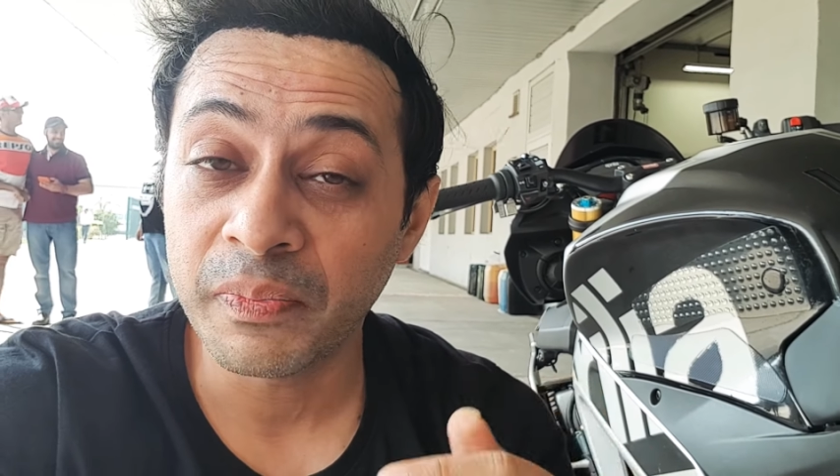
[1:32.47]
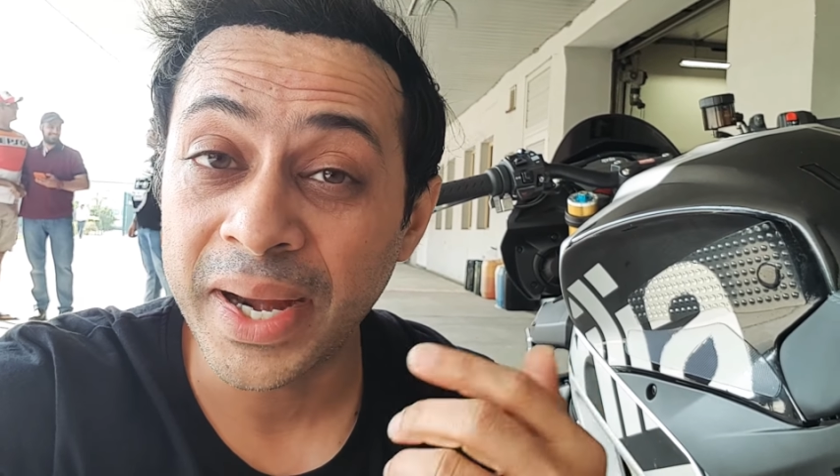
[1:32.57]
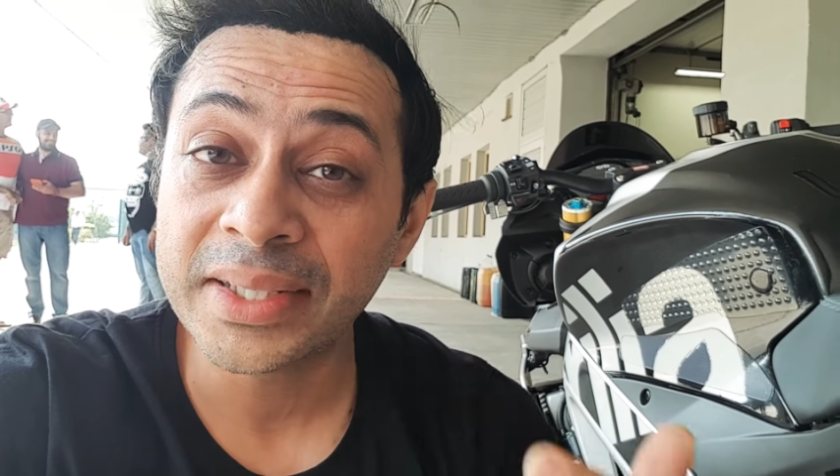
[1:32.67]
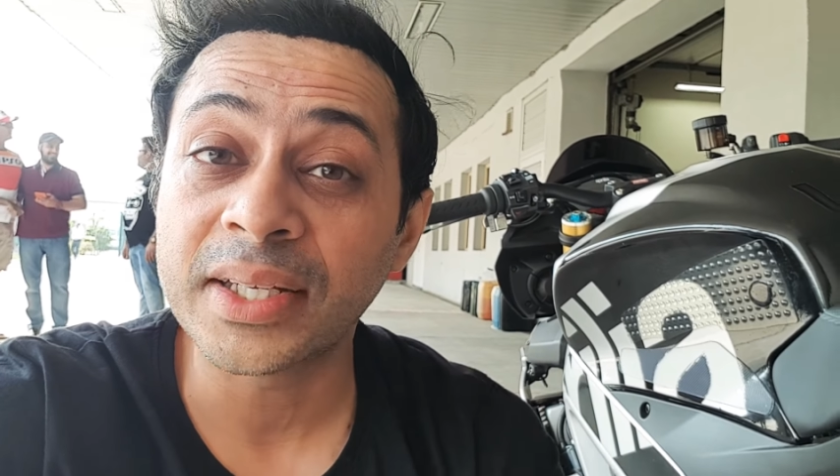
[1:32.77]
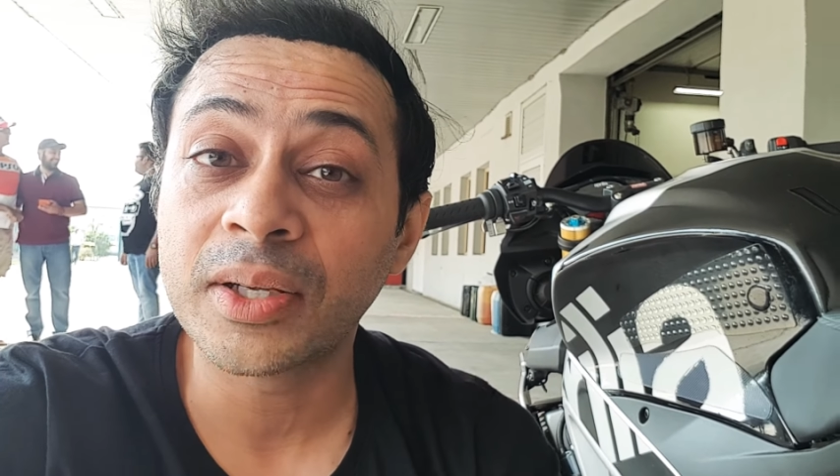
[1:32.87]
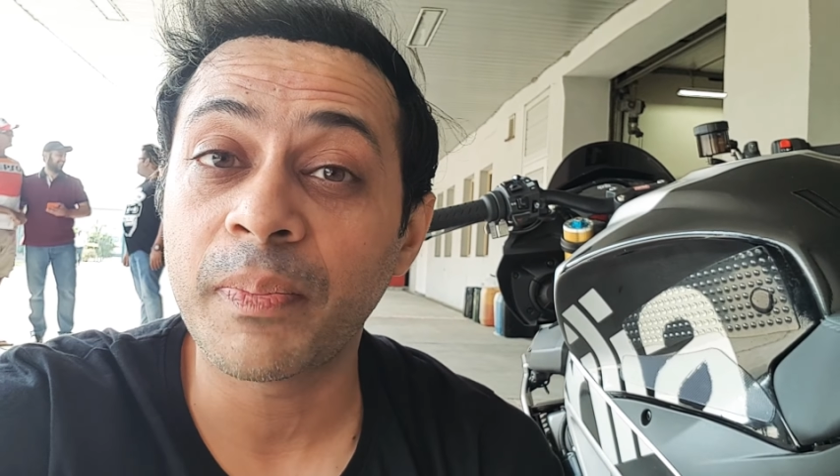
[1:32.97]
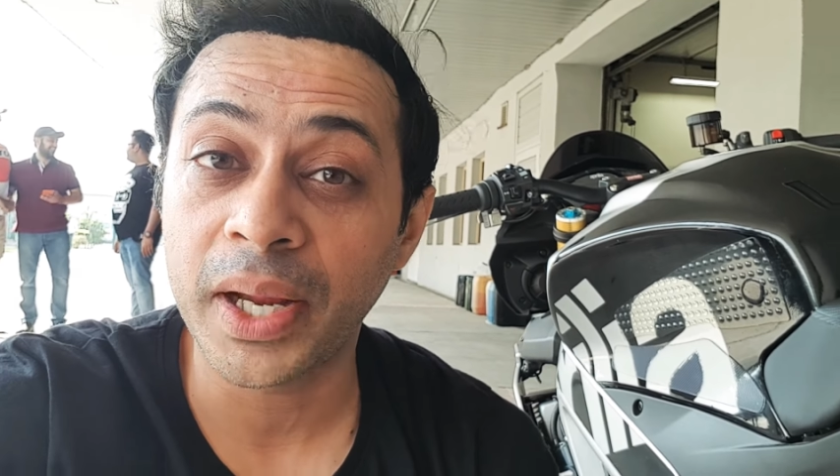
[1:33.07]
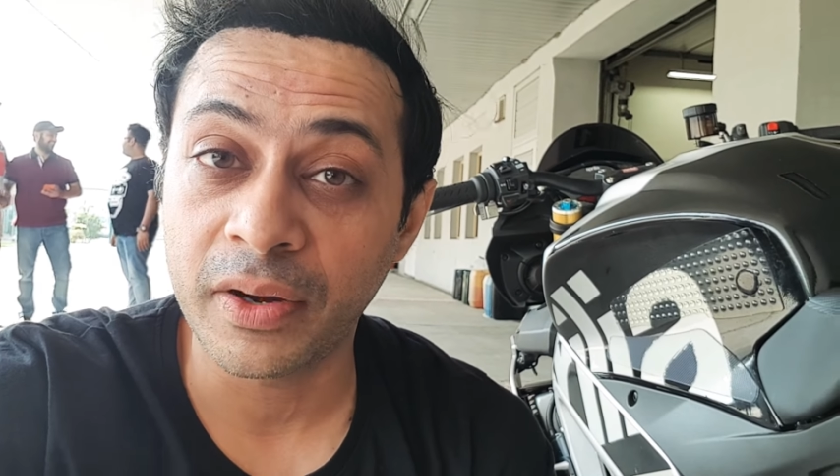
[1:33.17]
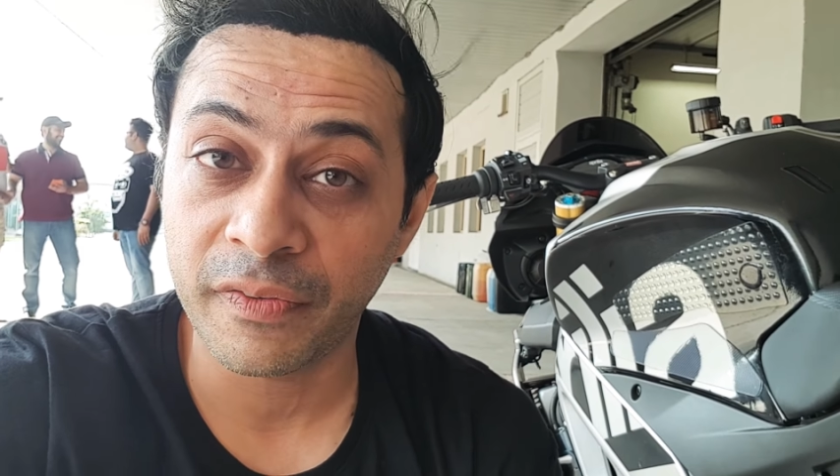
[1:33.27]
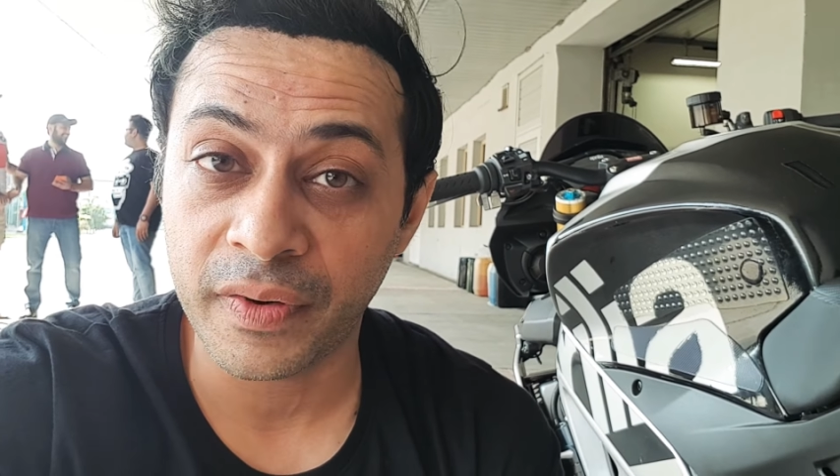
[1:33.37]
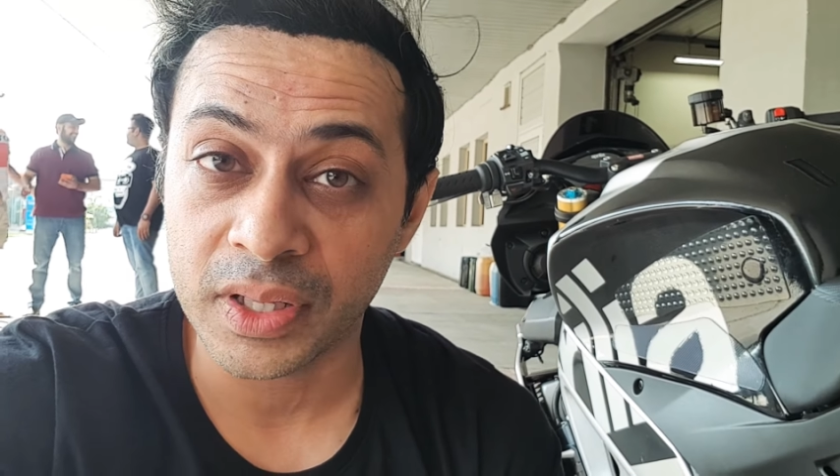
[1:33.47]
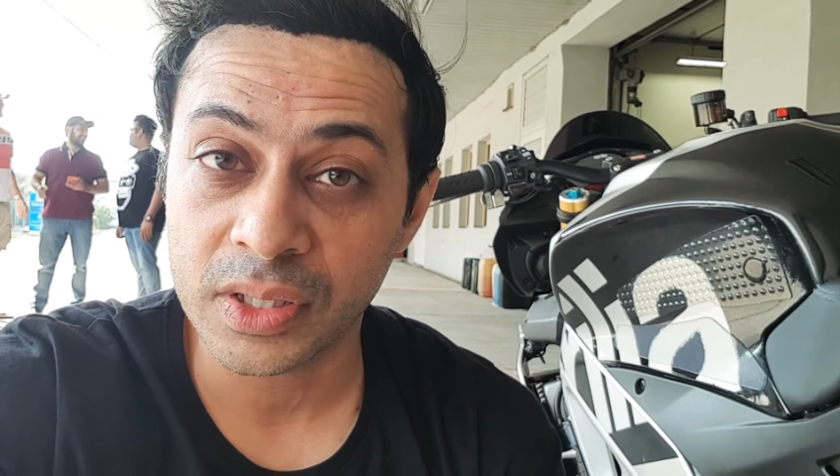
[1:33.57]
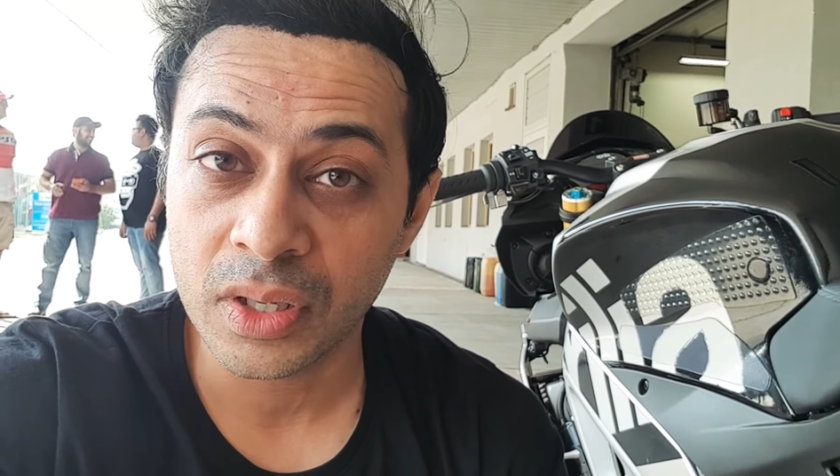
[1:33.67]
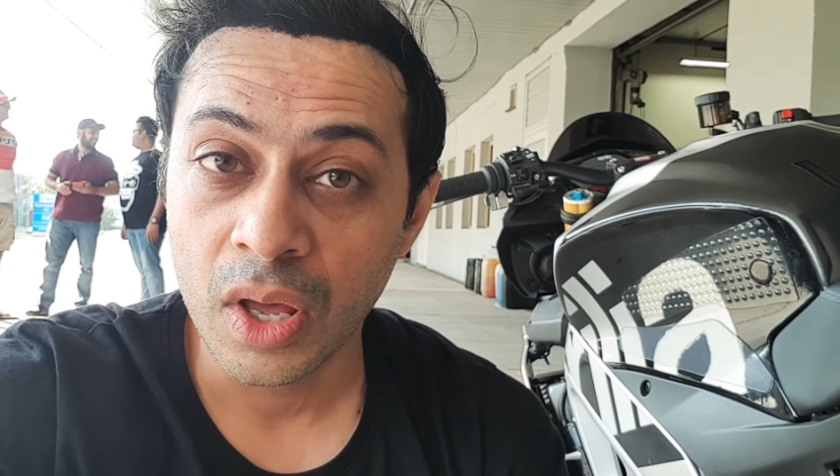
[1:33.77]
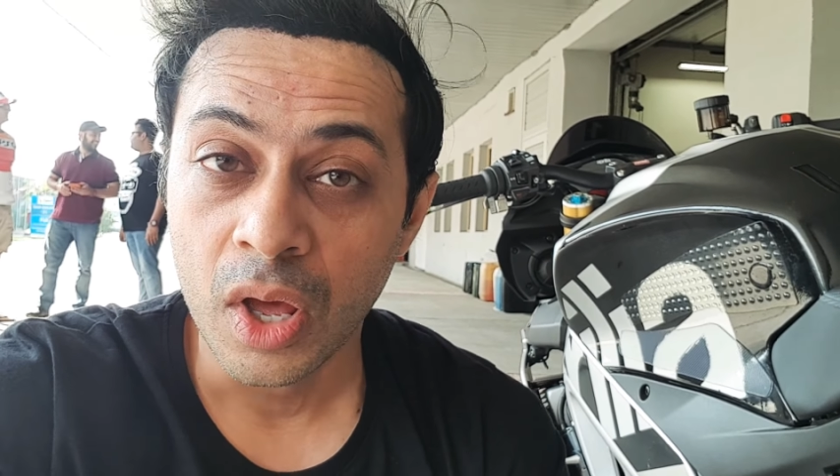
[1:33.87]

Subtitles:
made such a big difference,